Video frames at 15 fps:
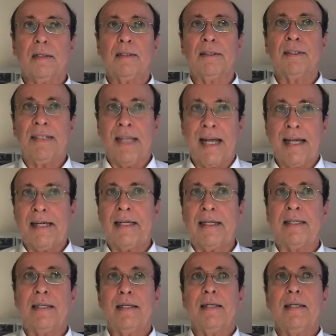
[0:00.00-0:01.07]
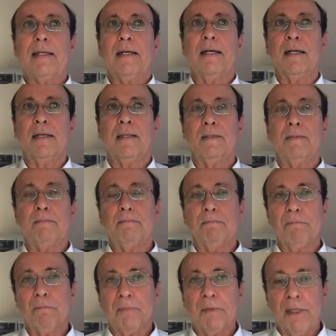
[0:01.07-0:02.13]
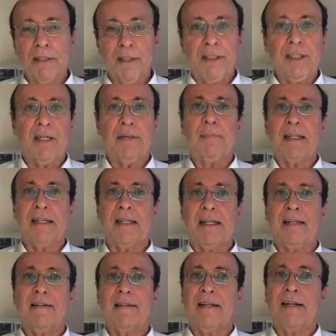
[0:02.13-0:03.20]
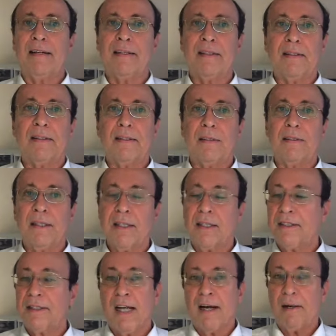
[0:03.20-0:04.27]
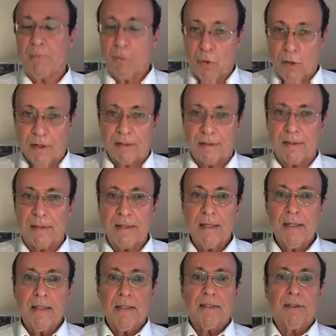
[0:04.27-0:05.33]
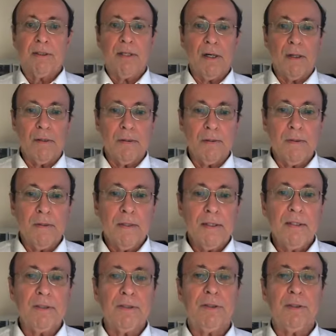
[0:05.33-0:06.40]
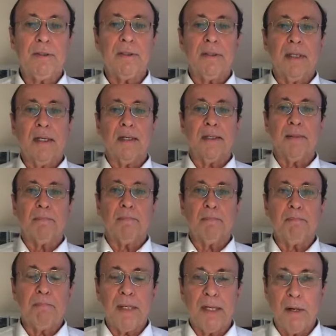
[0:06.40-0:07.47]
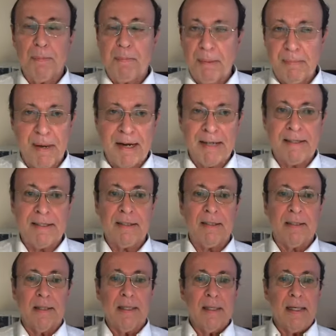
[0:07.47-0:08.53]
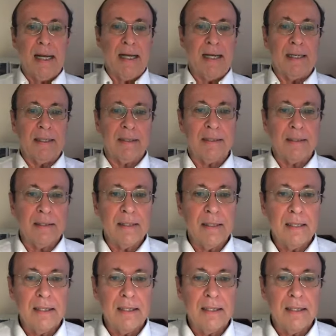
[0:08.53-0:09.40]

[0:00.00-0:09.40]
say legitimately that it does not work. So you should be open-minded and